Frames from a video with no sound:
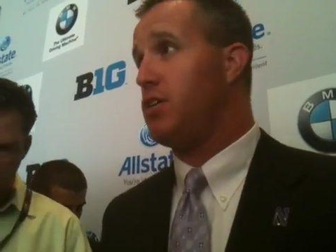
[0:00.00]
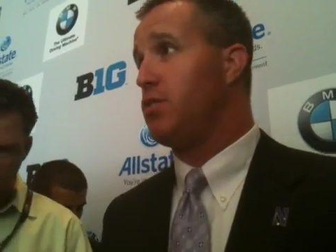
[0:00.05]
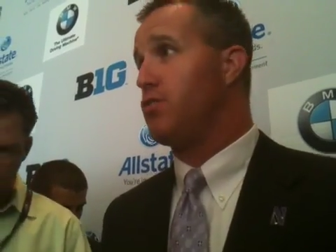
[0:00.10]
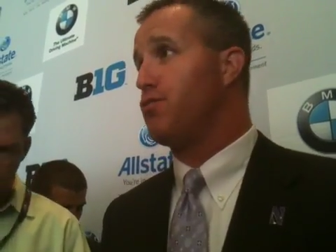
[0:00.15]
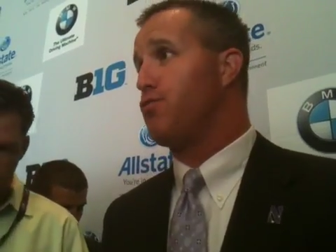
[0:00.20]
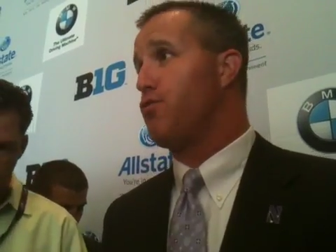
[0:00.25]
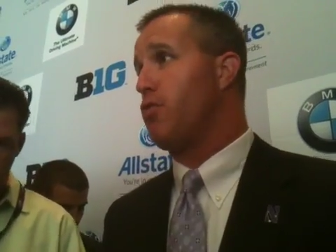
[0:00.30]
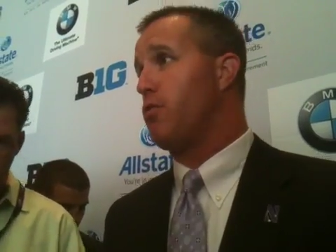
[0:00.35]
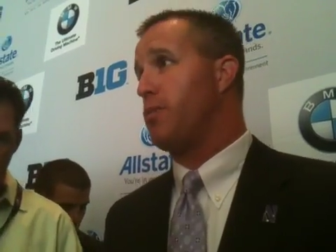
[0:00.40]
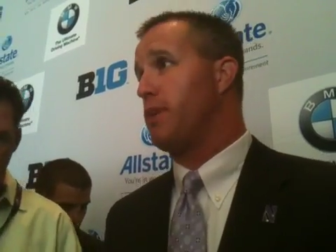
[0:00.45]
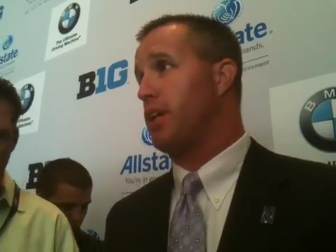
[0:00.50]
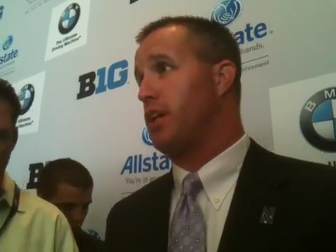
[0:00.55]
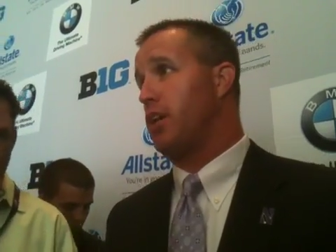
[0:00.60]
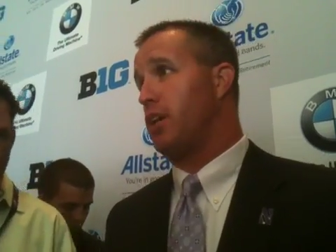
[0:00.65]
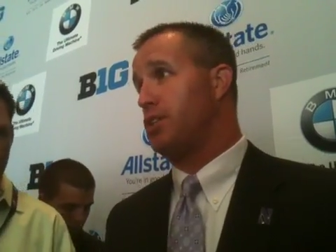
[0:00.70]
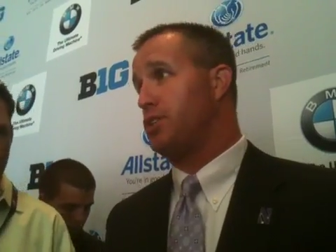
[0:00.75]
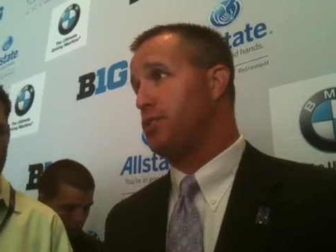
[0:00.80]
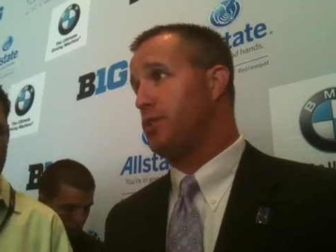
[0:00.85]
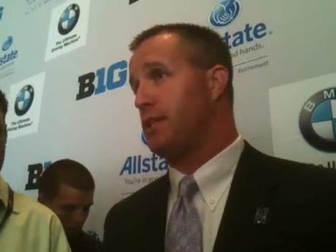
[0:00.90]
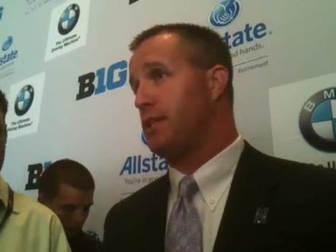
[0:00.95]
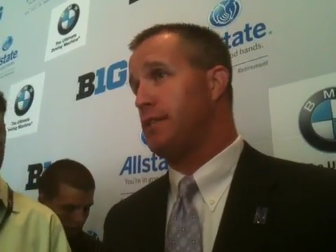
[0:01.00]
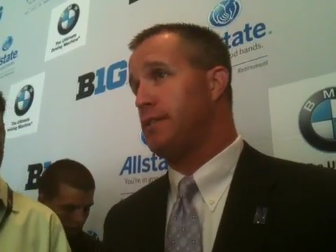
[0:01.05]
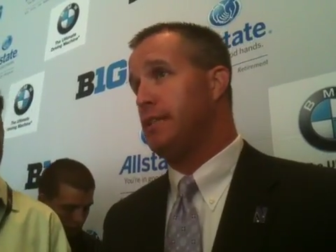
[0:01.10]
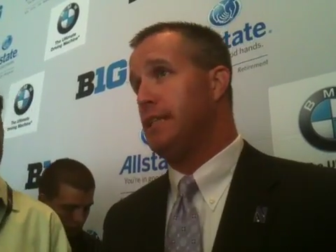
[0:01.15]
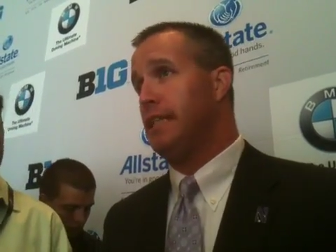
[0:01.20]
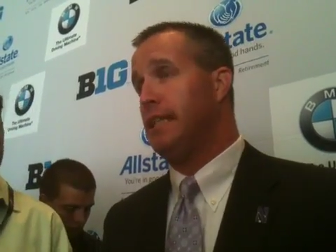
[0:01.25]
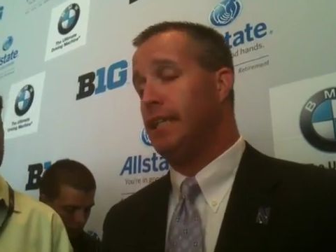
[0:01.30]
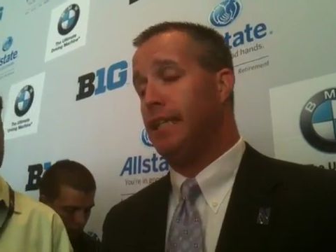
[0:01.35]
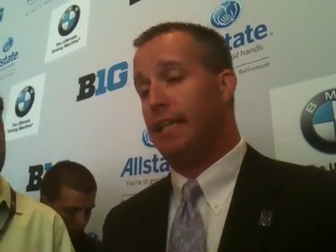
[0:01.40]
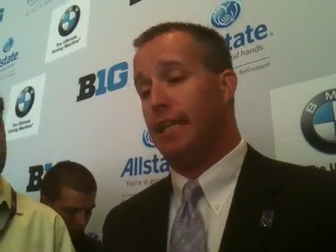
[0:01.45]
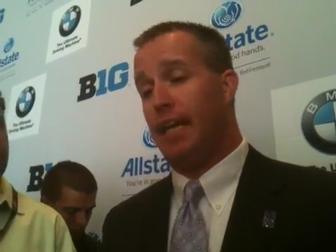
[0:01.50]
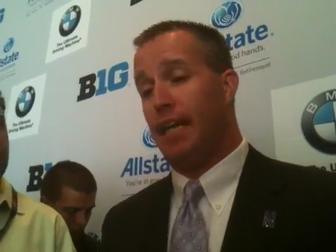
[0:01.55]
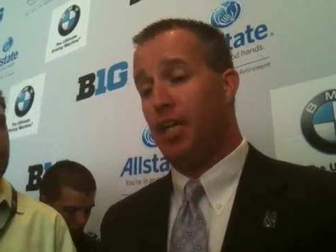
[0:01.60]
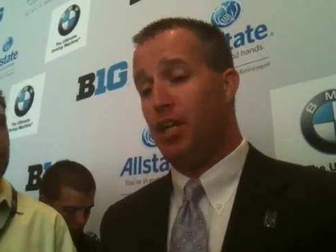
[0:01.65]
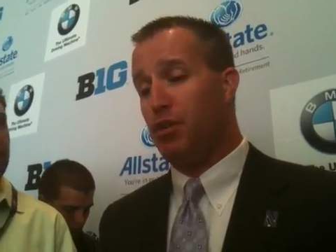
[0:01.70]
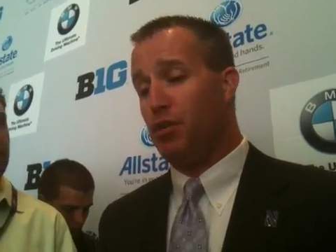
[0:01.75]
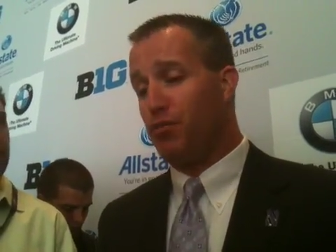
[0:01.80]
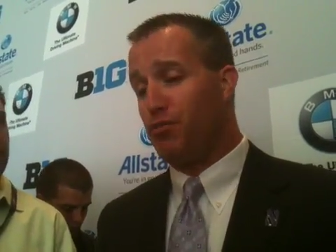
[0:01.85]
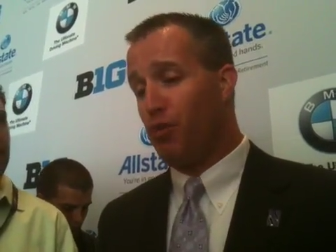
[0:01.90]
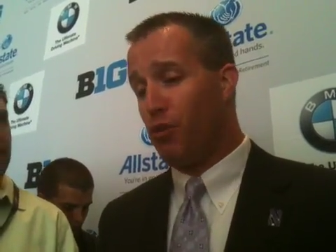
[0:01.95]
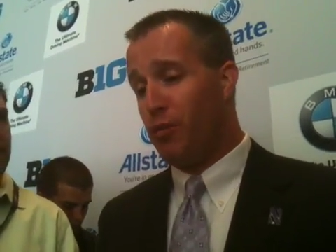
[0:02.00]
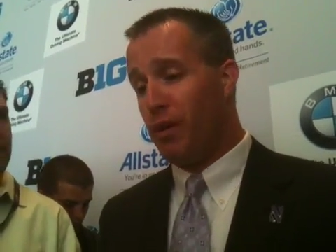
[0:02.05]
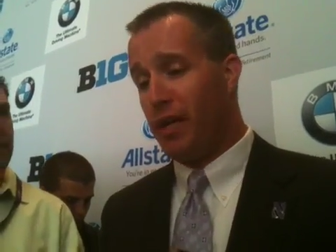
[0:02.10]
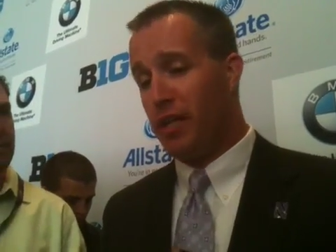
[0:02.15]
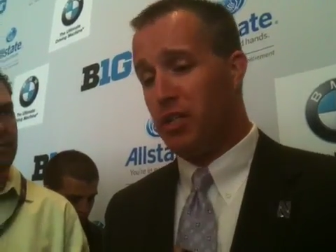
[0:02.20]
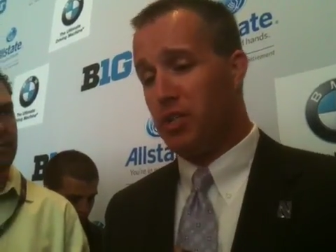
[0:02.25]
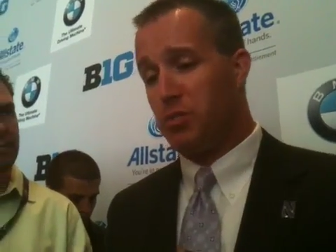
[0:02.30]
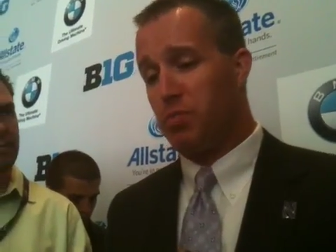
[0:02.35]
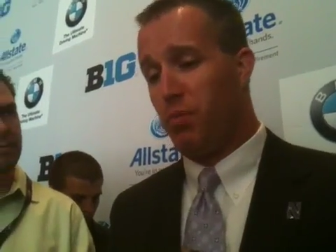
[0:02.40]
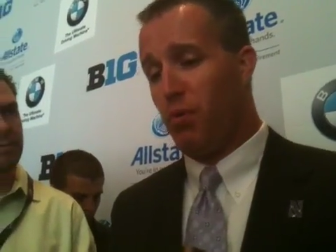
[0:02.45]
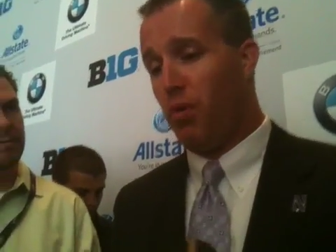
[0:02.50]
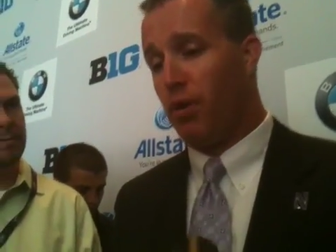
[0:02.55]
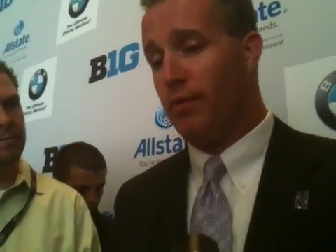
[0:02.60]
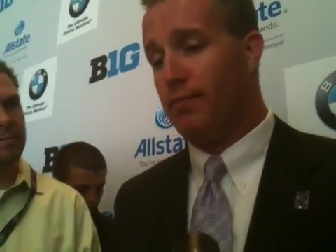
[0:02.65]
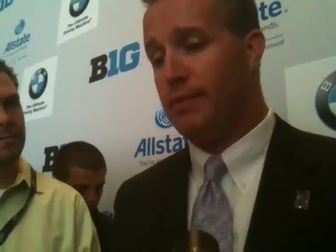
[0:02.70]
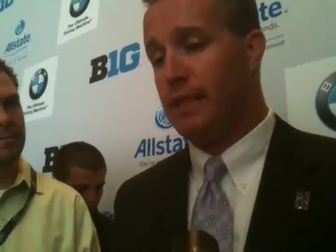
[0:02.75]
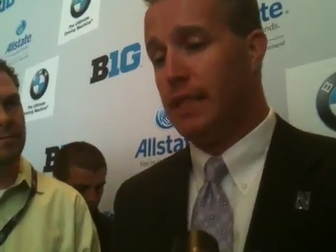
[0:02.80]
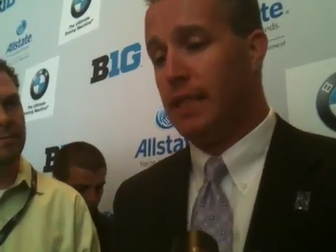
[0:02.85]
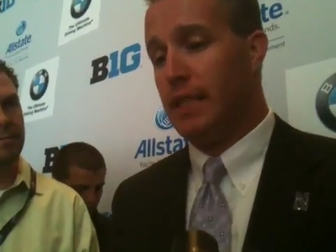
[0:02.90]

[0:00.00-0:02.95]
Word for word: uniform in the country, and any uniform in any sport.